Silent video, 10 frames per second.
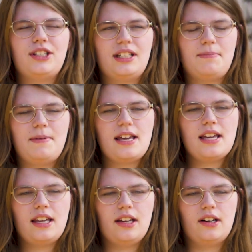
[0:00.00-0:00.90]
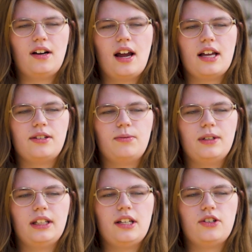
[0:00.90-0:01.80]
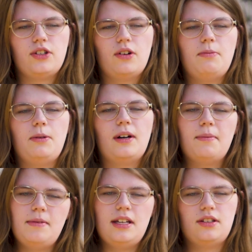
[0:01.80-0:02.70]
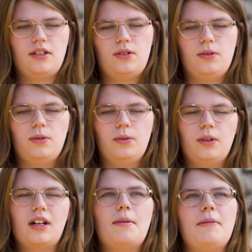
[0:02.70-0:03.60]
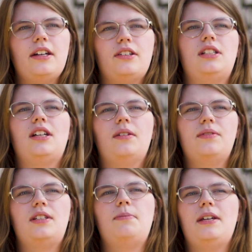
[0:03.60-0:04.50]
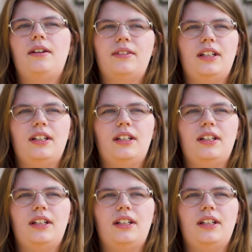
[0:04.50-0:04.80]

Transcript: Just being here has really shown me what it means to commit yourself to being